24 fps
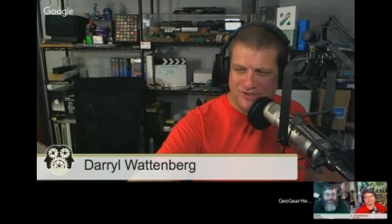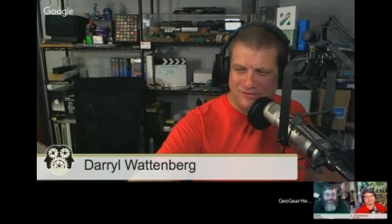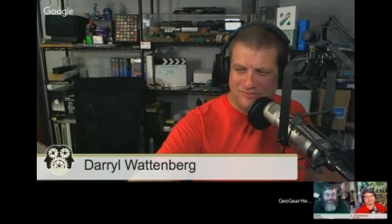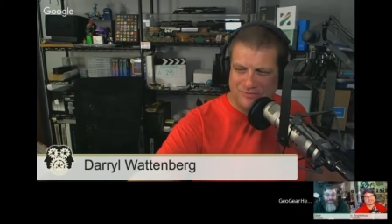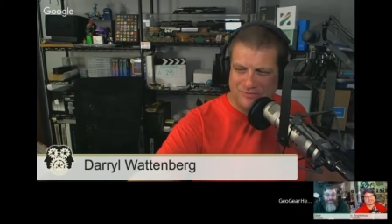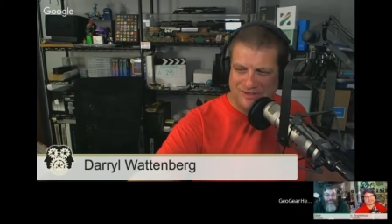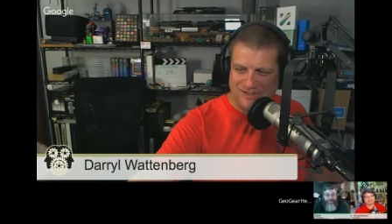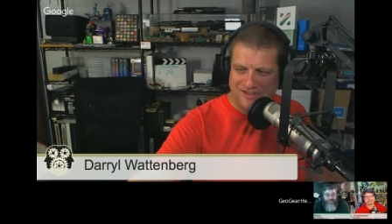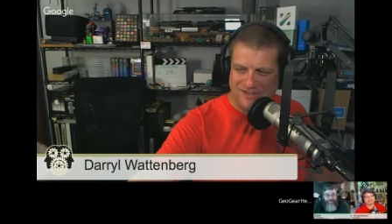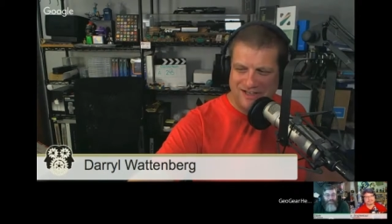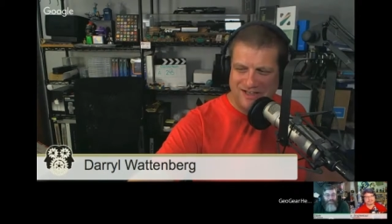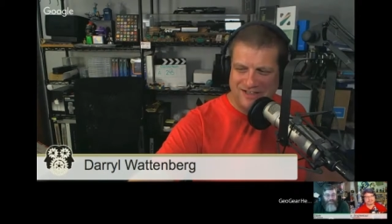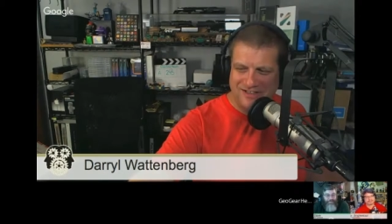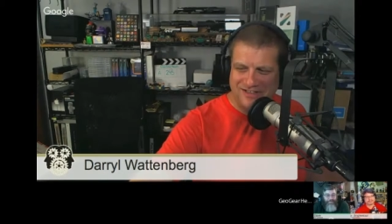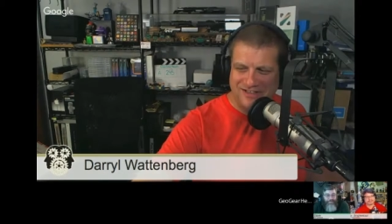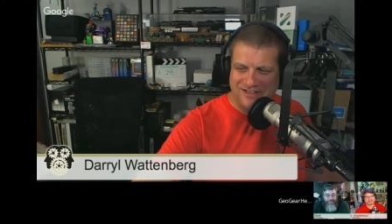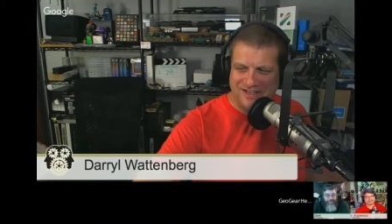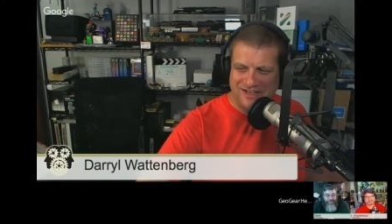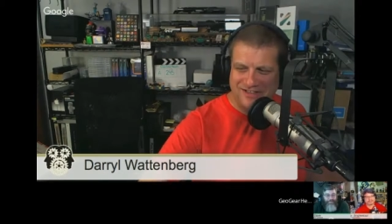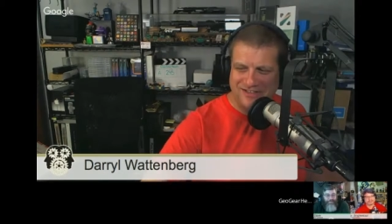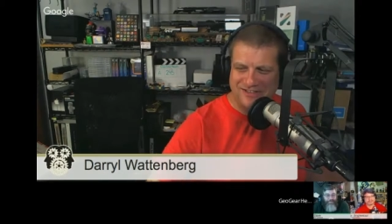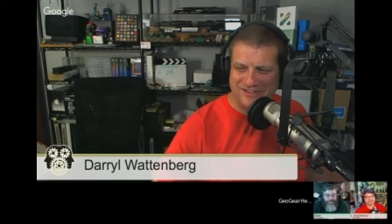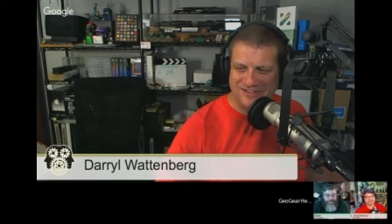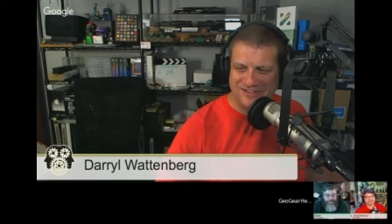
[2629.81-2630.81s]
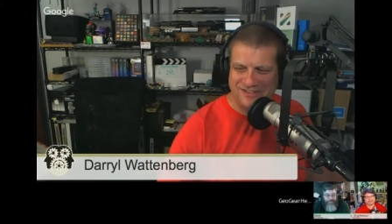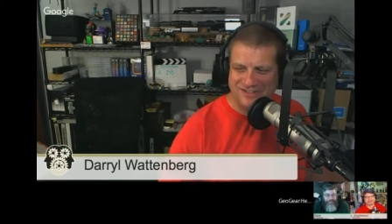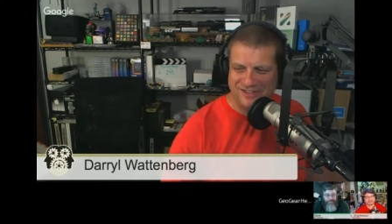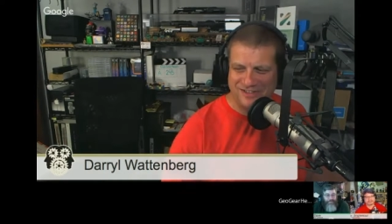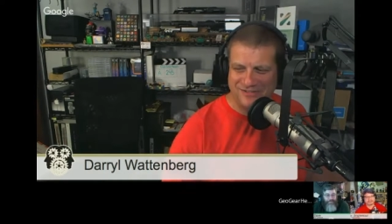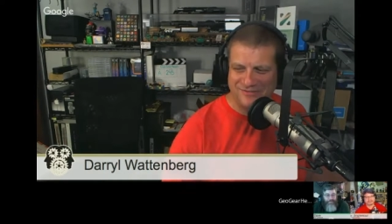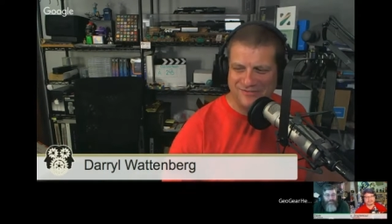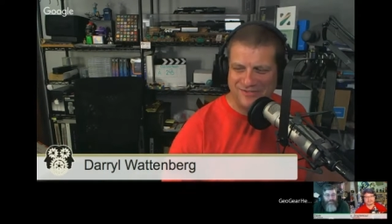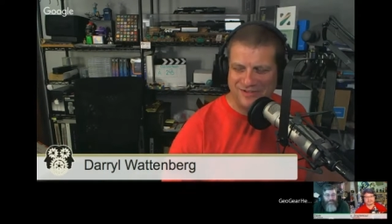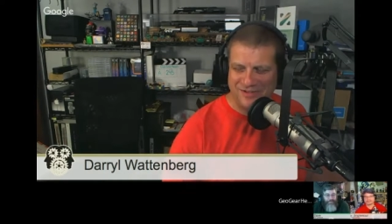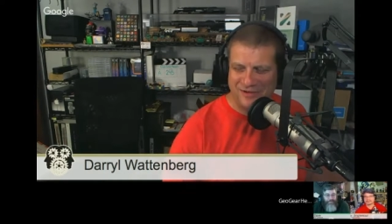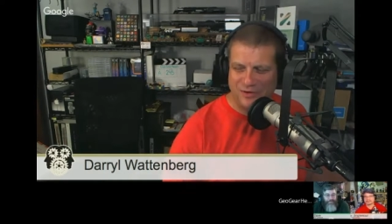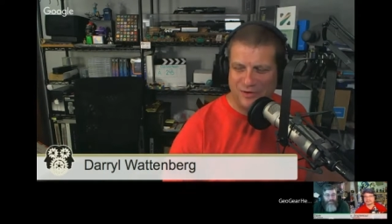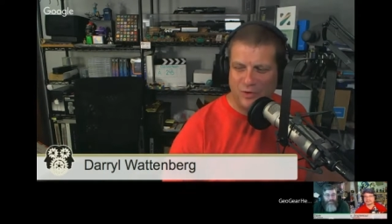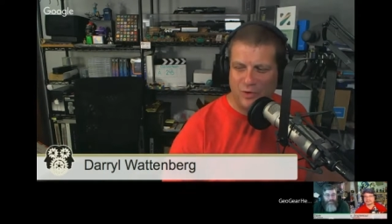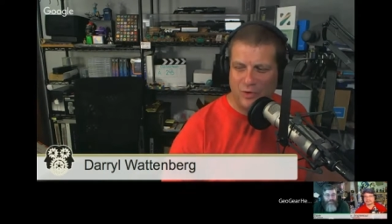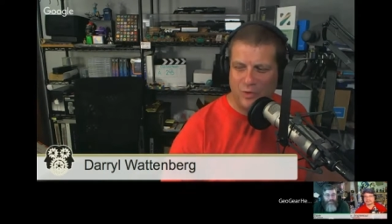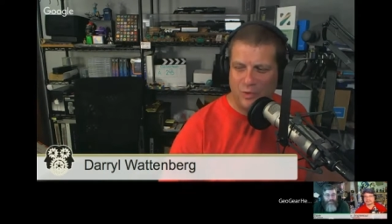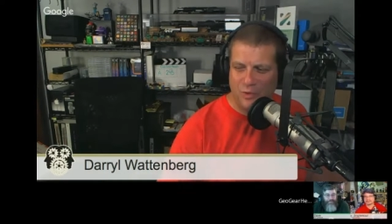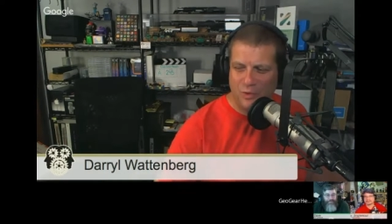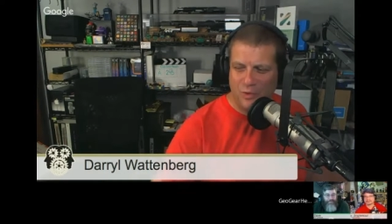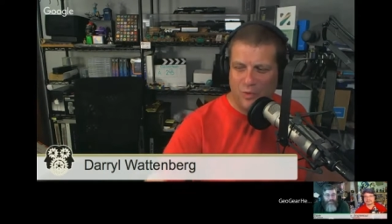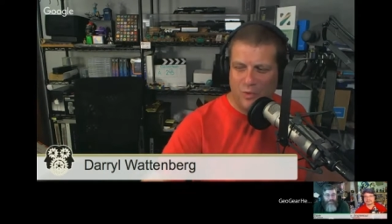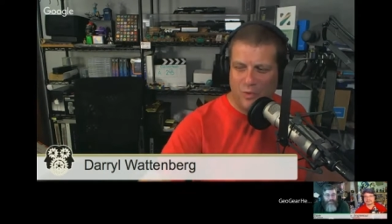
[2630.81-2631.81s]
But I just love the
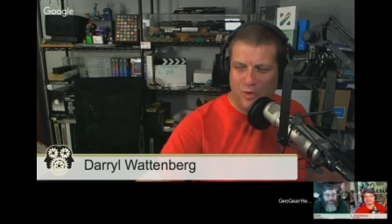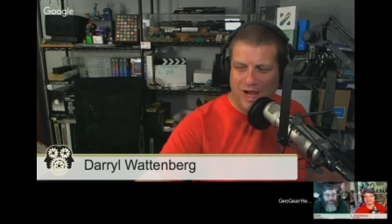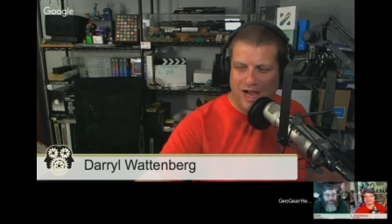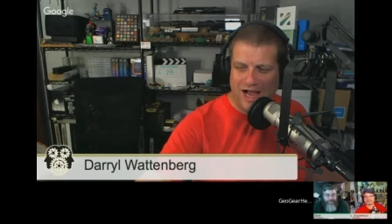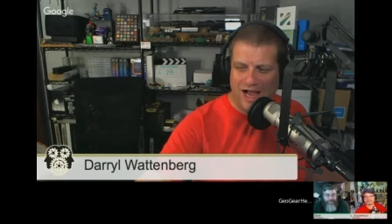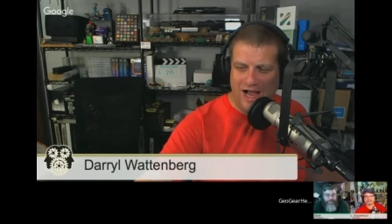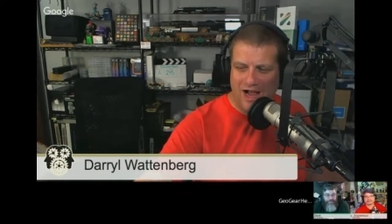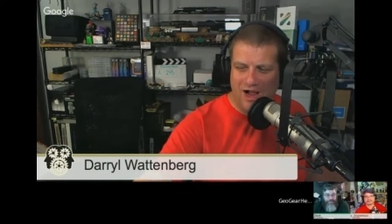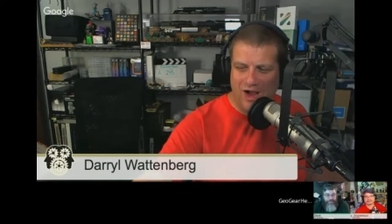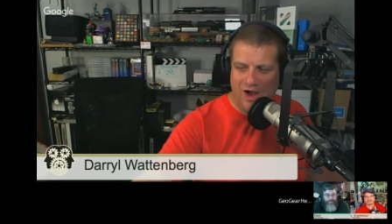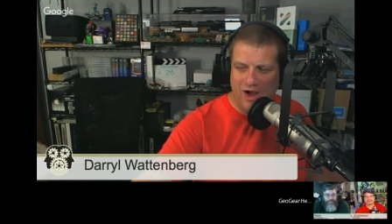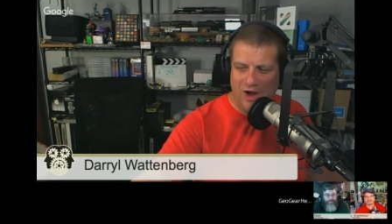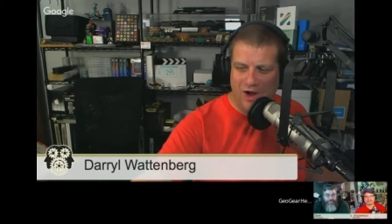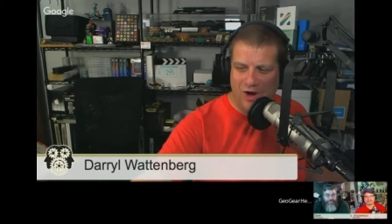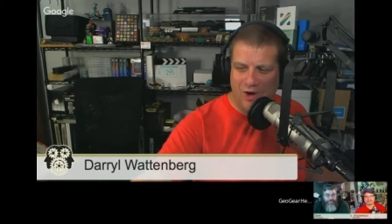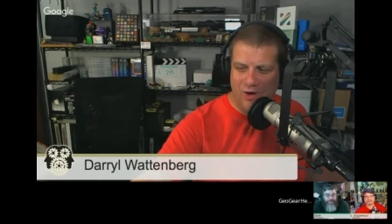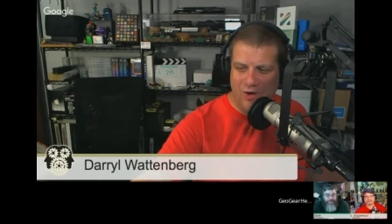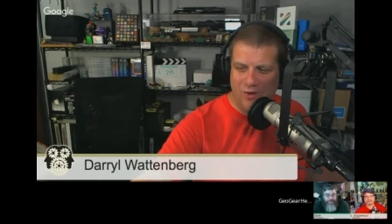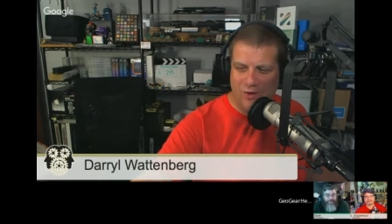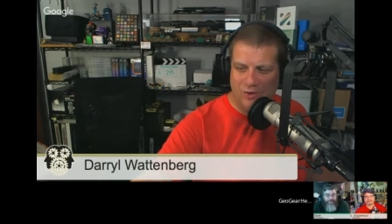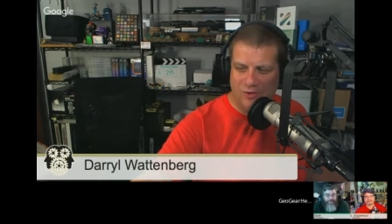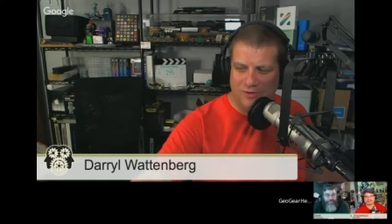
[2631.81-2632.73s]
wow.